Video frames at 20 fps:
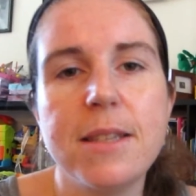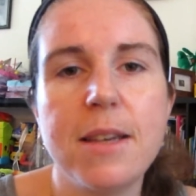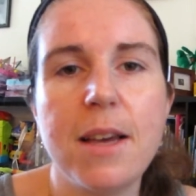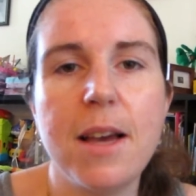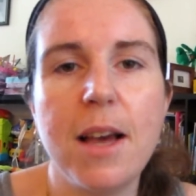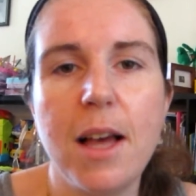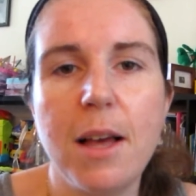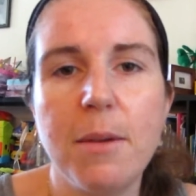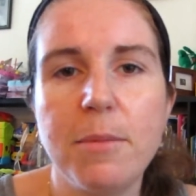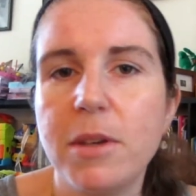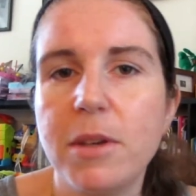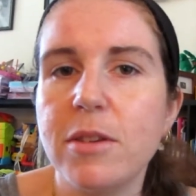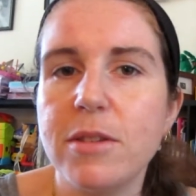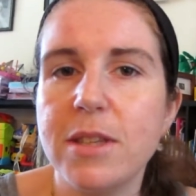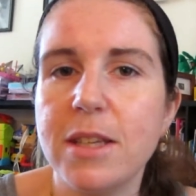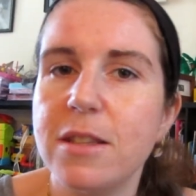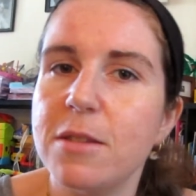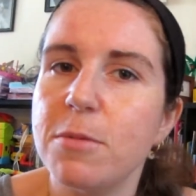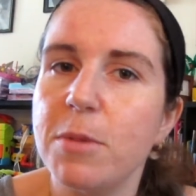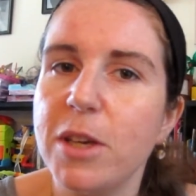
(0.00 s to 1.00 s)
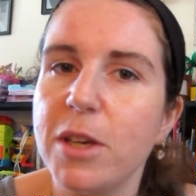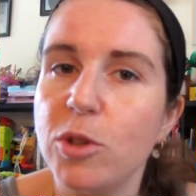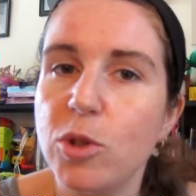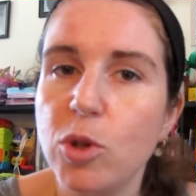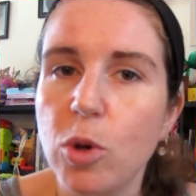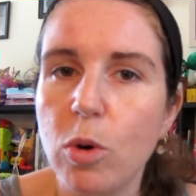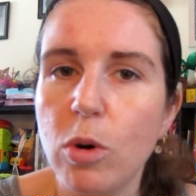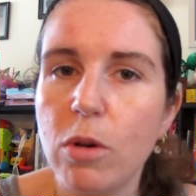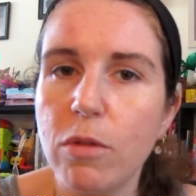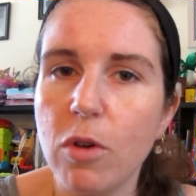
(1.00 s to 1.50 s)
because that's where you
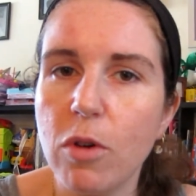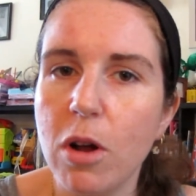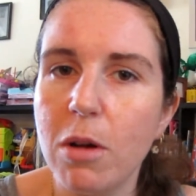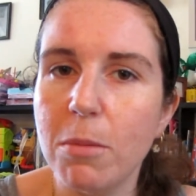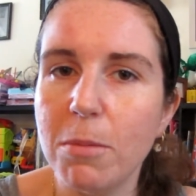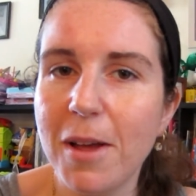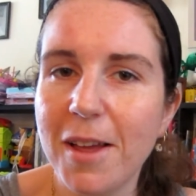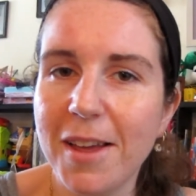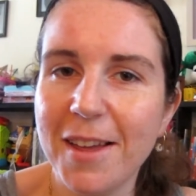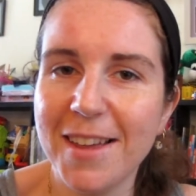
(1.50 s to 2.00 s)
talk from.